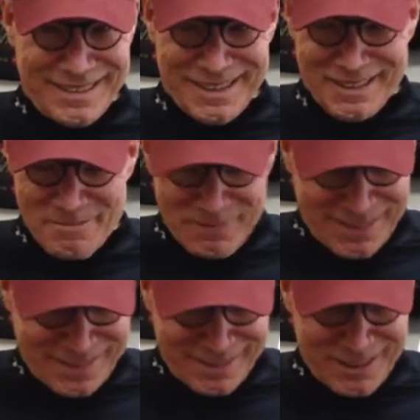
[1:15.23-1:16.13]
Yeah.
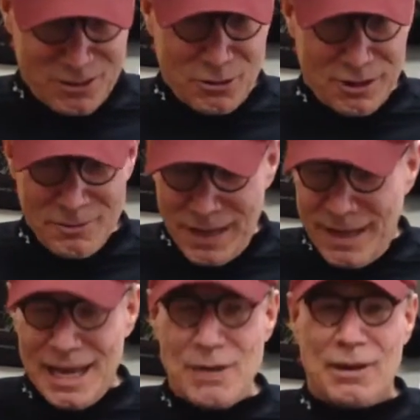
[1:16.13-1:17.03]
You sure?
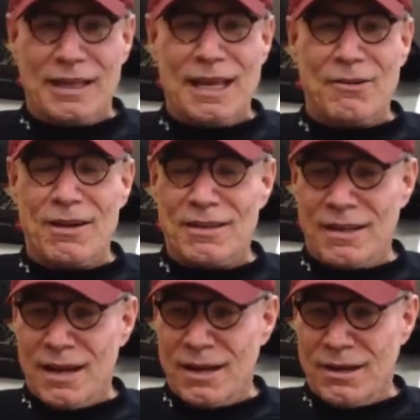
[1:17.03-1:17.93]
Anyway, later on
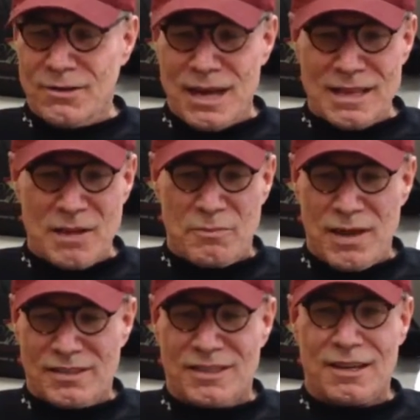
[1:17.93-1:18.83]
today, uh, name that
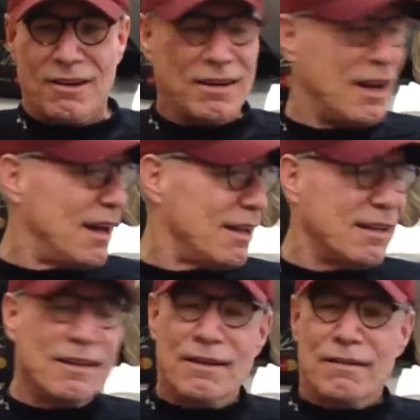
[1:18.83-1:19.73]
big stick our guy,
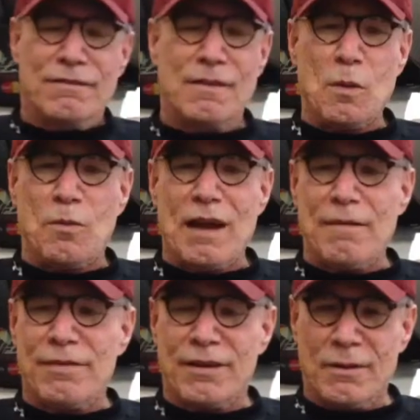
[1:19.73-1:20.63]
former Brave
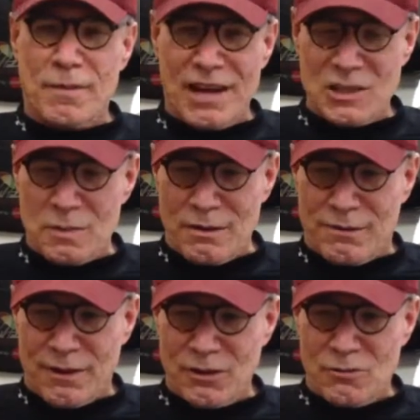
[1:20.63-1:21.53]
third baseman and
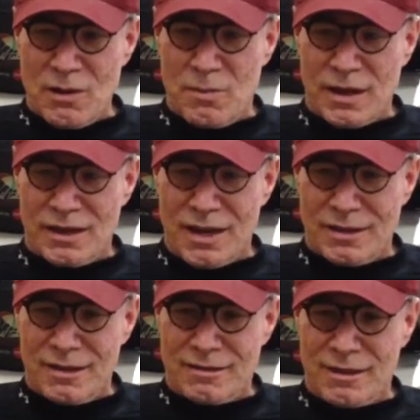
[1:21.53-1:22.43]
first round pick in
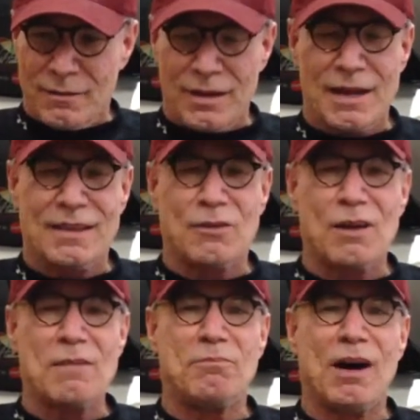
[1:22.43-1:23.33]
1978, the
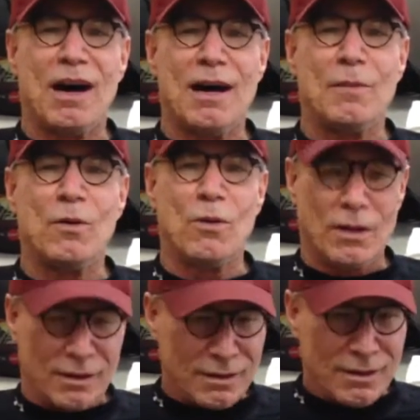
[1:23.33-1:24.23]
great Bob
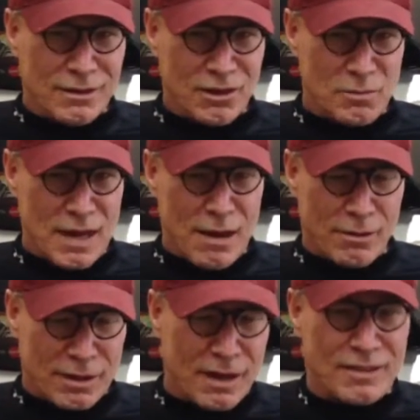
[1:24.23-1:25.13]
Horner the
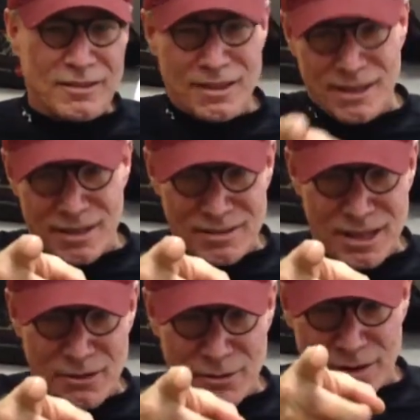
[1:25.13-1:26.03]
power guy. I'll see you guys
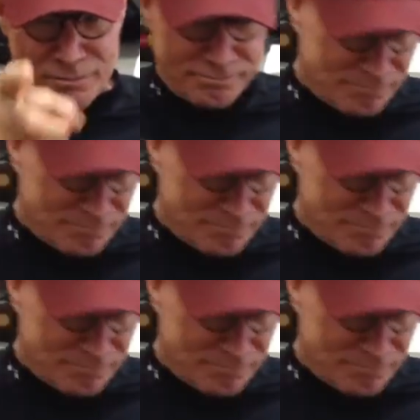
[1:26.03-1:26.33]
later on.